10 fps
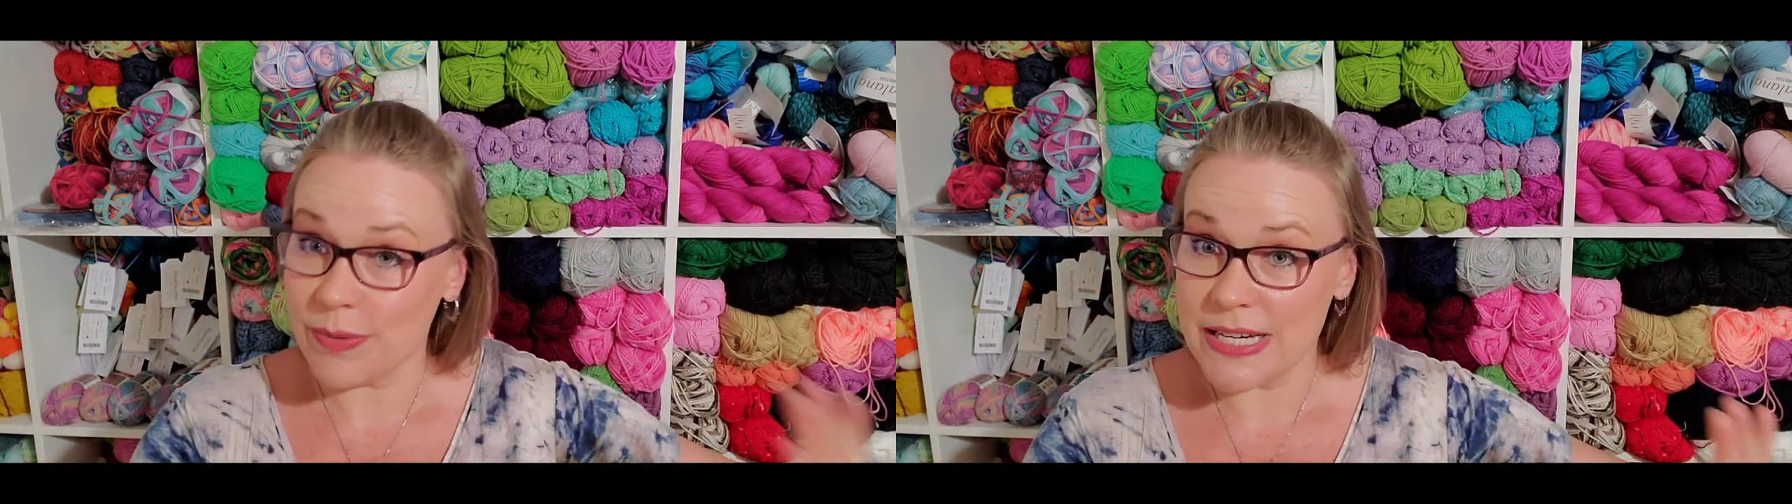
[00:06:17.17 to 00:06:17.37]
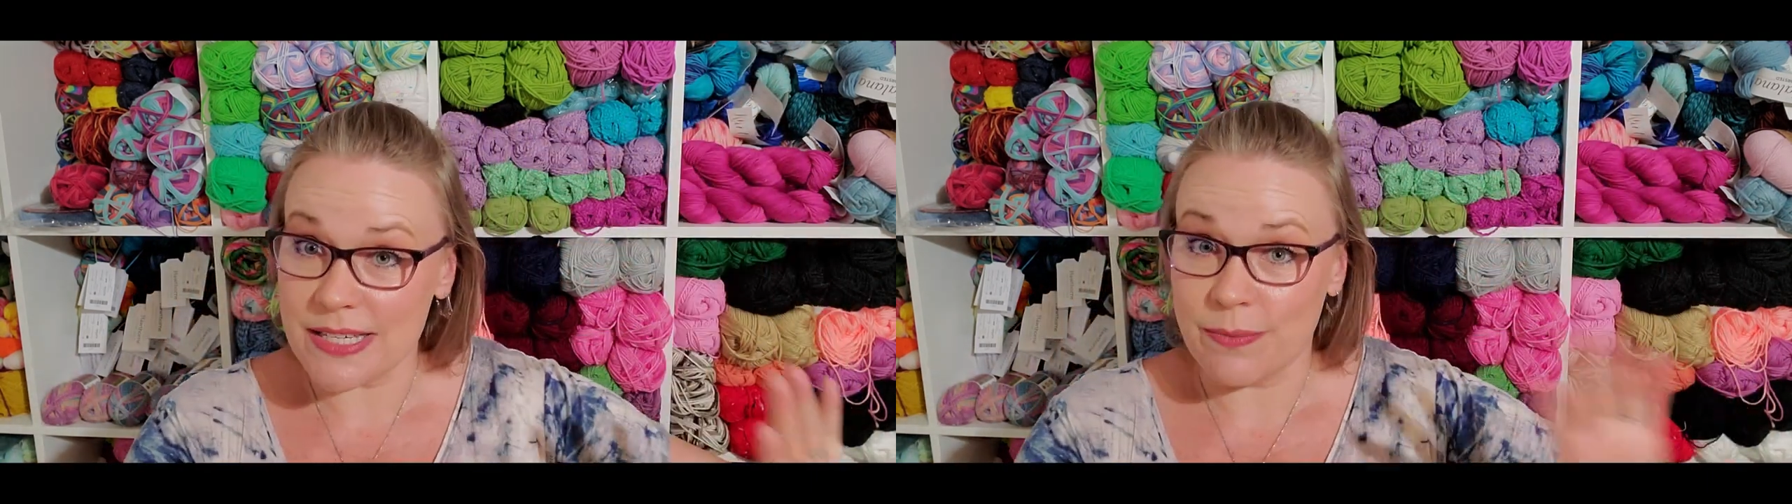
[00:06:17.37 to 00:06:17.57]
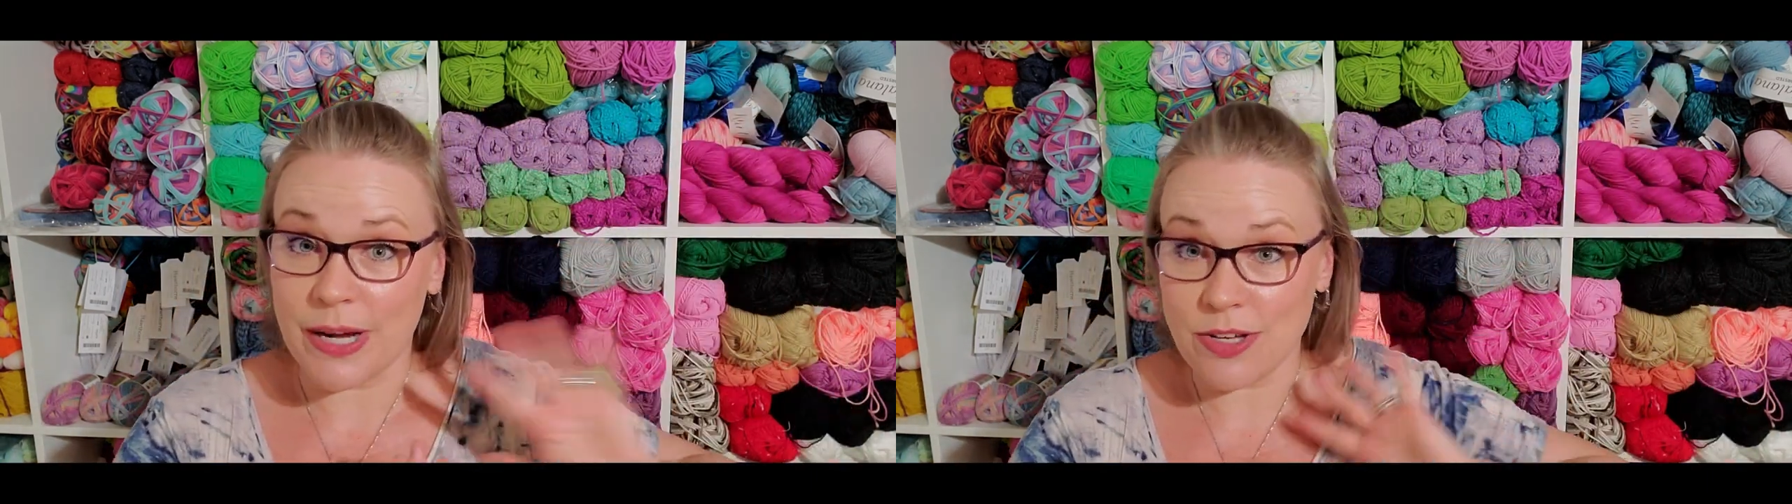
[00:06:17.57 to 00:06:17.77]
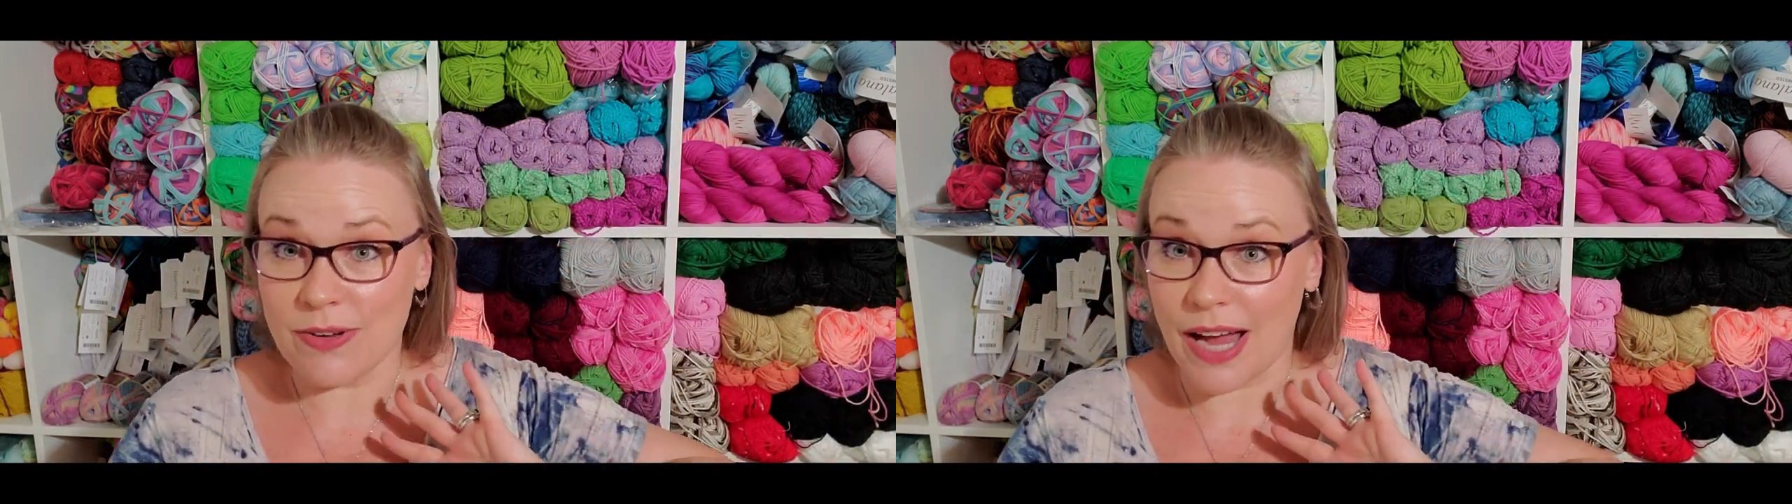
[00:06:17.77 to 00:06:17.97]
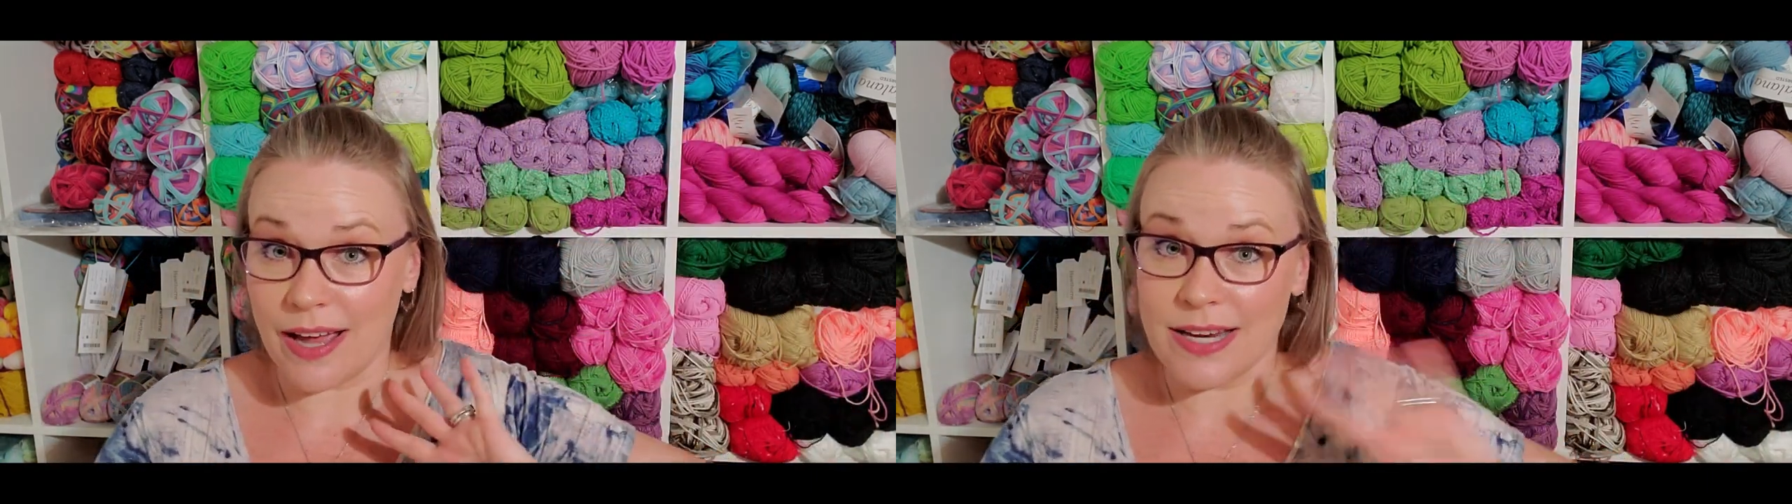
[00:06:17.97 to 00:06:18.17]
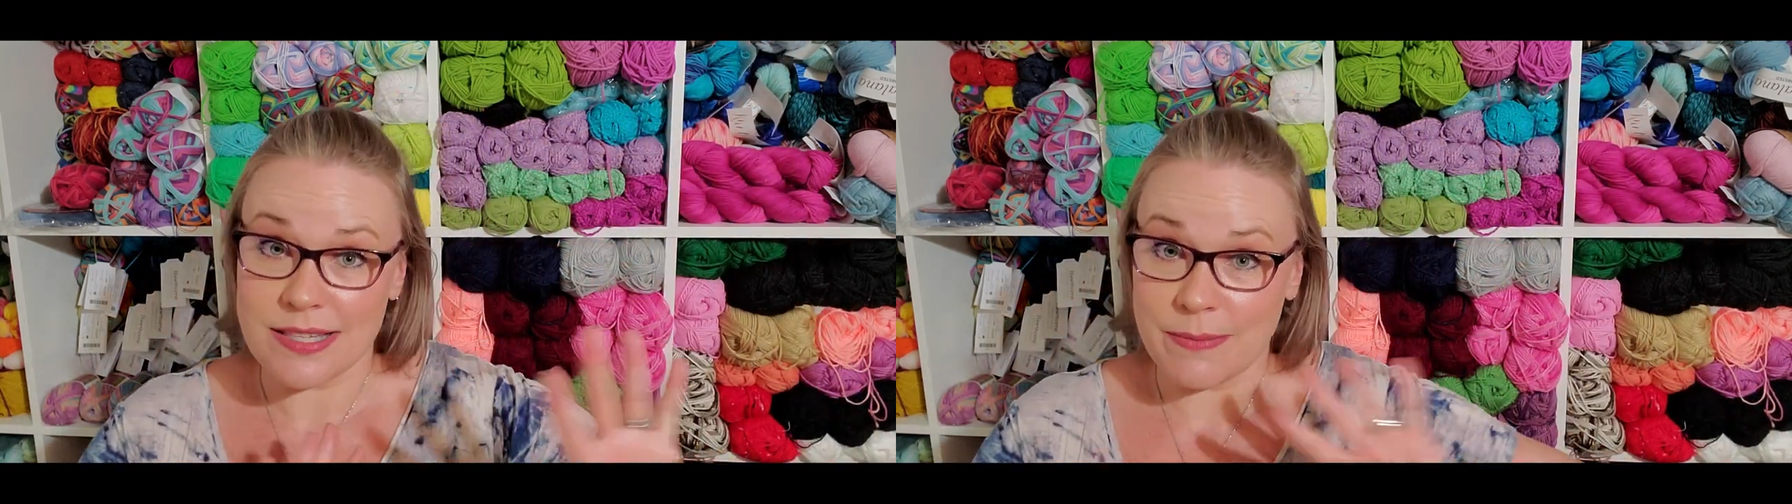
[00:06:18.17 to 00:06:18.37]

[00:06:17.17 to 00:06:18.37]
reason why you guys